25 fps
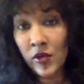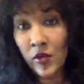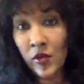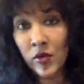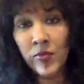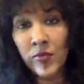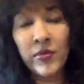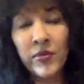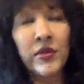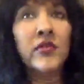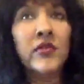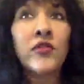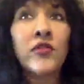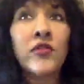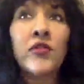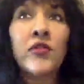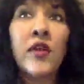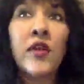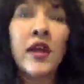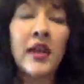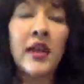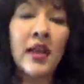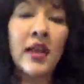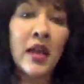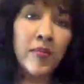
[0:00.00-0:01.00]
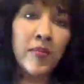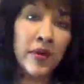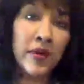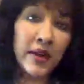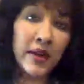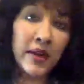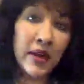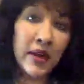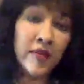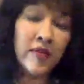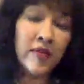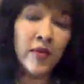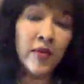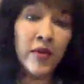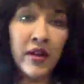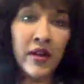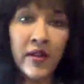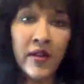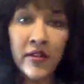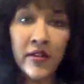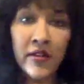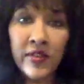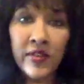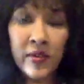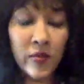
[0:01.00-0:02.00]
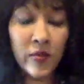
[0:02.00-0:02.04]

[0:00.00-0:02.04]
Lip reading: groups in Australia, but everywhere else.